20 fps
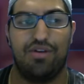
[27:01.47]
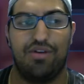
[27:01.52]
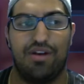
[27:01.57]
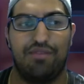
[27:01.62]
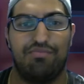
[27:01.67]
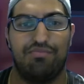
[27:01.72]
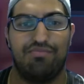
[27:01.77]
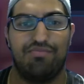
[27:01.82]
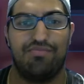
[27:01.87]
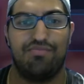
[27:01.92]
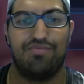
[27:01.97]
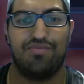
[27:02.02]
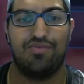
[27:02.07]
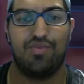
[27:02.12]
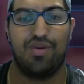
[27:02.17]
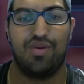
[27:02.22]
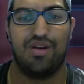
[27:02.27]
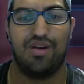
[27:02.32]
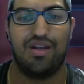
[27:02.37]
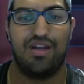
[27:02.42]
to
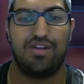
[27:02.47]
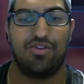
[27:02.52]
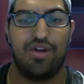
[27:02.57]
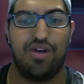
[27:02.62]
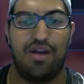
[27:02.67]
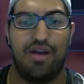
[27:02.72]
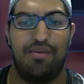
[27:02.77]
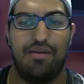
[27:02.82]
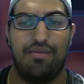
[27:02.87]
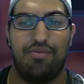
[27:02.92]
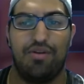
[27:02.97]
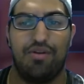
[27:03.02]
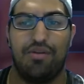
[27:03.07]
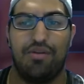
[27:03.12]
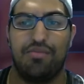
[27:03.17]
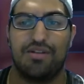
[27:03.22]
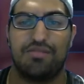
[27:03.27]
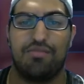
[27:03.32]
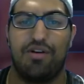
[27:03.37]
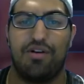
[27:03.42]
one day try maybe putting
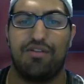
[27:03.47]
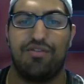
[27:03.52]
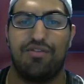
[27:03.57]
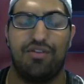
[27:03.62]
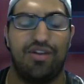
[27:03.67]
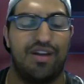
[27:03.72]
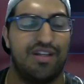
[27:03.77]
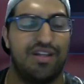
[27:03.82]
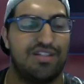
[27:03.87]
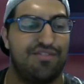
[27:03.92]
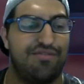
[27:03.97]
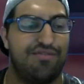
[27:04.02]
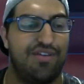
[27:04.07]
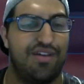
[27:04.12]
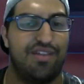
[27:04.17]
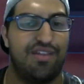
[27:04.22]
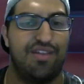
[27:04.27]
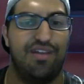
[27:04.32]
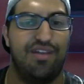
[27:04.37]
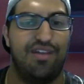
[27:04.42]
Miss Marvel in as a
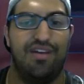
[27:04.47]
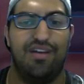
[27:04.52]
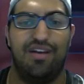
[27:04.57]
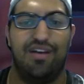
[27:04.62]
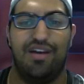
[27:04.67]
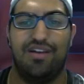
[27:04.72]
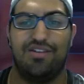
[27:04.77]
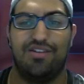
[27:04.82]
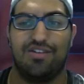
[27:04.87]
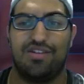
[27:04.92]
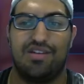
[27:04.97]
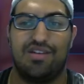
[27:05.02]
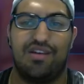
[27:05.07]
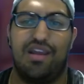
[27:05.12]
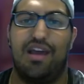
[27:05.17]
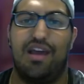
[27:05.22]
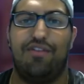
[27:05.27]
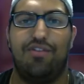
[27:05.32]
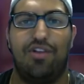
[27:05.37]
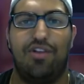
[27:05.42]
5th and just
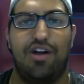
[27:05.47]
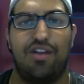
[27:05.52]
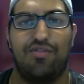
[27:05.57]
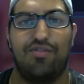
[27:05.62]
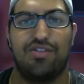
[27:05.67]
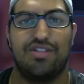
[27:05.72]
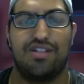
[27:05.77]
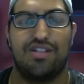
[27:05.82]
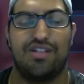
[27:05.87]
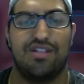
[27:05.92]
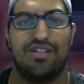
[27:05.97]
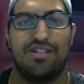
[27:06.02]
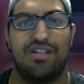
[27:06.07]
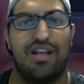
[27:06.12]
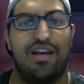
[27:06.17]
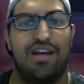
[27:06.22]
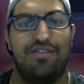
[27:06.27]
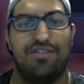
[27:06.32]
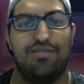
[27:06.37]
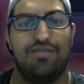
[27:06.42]
have a lot of assists and
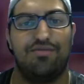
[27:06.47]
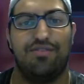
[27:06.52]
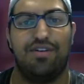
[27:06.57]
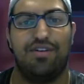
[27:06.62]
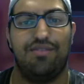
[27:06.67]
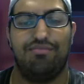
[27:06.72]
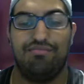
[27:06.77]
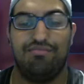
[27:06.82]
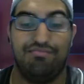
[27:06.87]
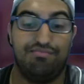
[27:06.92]
have some fun.